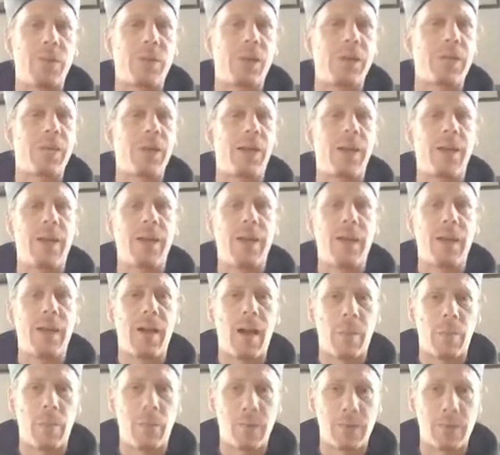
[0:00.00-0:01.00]
that they
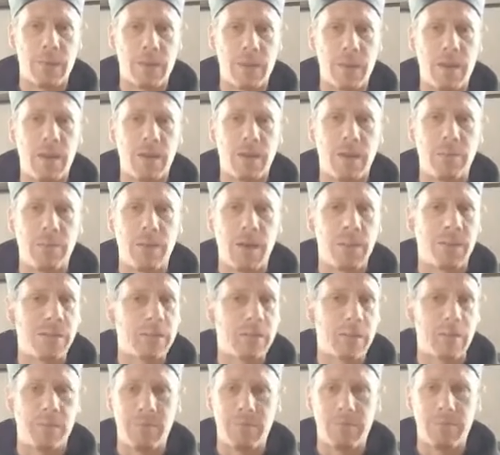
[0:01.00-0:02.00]
are possessed by
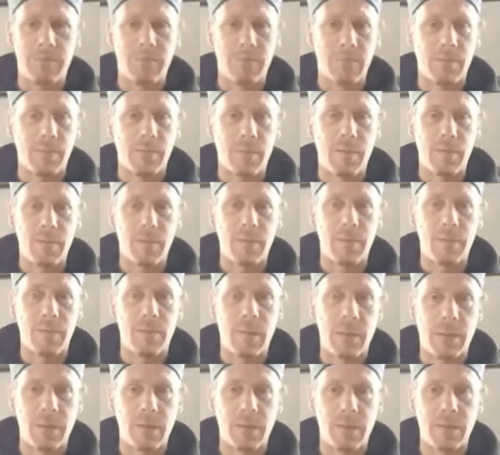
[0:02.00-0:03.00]
some
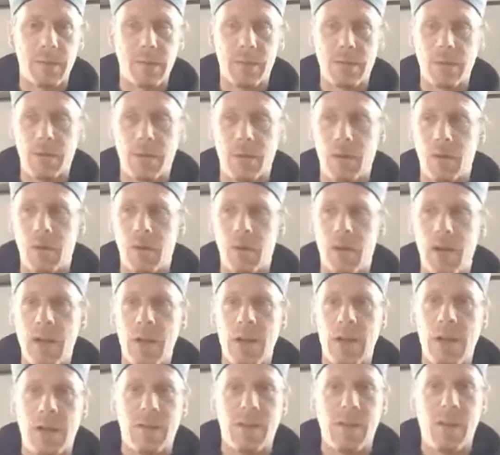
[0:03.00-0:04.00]
spirits. So
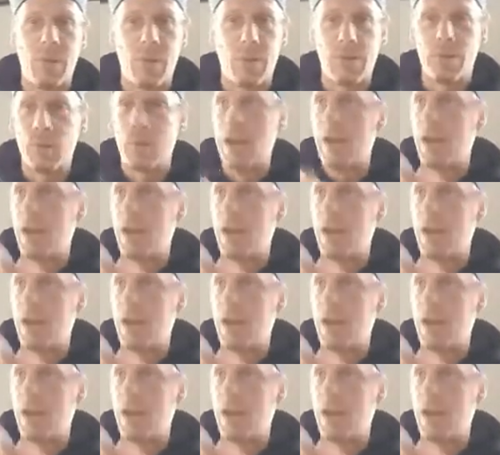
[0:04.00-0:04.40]
they want to